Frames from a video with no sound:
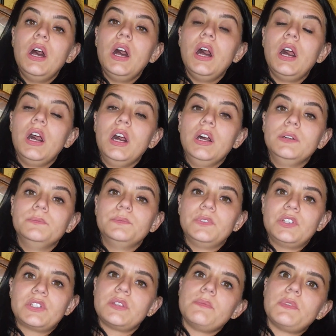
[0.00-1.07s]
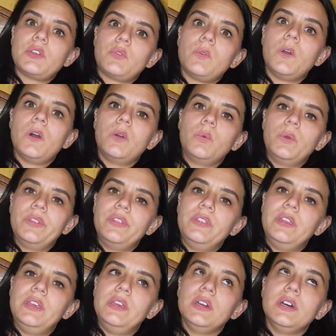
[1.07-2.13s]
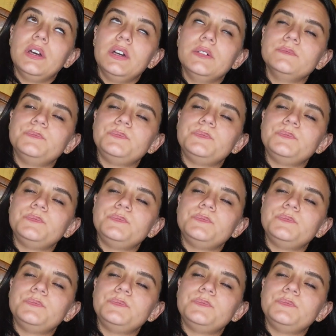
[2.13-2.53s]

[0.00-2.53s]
Um, there's something wrong with the uh,